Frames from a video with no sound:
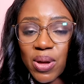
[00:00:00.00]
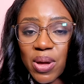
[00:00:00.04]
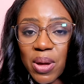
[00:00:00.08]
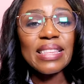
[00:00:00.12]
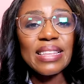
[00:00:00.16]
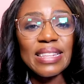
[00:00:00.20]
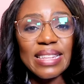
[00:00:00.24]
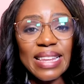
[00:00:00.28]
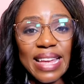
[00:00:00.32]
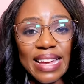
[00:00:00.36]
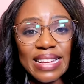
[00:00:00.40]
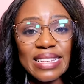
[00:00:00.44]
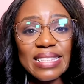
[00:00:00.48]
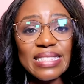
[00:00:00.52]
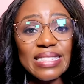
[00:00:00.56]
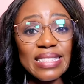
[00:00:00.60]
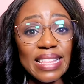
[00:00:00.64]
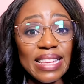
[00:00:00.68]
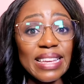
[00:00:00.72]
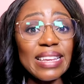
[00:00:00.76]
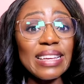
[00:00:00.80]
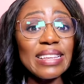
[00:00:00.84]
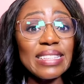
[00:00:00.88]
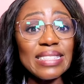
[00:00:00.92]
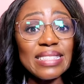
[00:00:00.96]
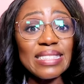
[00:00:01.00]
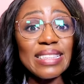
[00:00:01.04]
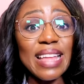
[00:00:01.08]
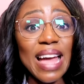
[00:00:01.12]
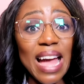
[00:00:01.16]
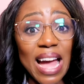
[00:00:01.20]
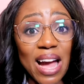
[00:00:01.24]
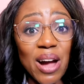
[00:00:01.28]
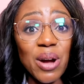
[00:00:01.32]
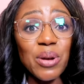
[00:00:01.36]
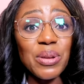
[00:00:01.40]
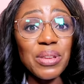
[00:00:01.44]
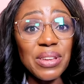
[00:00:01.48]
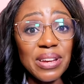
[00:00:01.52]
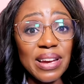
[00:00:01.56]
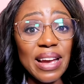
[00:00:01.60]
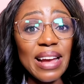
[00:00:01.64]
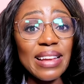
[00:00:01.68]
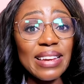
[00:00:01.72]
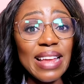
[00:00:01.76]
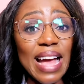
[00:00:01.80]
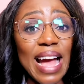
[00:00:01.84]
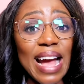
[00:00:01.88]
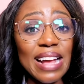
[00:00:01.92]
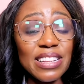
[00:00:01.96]
the next thing is now you
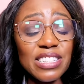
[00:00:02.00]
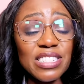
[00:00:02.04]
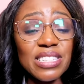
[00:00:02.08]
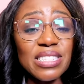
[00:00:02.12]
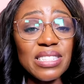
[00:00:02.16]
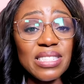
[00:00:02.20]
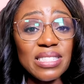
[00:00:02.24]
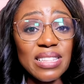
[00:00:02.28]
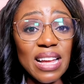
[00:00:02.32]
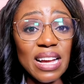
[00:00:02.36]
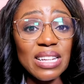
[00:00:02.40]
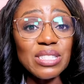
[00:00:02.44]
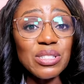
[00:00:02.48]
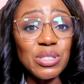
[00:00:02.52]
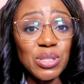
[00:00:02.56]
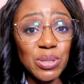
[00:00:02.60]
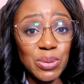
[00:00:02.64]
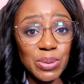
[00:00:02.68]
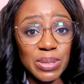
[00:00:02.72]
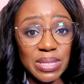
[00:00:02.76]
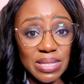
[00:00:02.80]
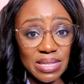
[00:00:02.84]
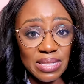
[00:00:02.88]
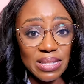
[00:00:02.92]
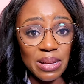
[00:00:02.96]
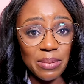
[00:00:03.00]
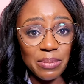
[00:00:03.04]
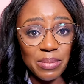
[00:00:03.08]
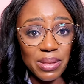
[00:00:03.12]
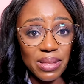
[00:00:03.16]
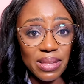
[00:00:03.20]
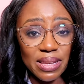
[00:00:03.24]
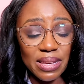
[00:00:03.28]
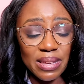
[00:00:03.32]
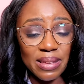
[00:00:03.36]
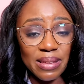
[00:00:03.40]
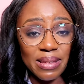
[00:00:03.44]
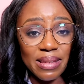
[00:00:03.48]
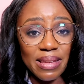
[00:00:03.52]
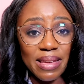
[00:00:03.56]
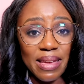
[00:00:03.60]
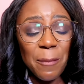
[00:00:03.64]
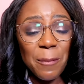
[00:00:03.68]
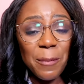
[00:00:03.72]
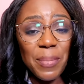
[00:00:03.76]
can actually start doing something.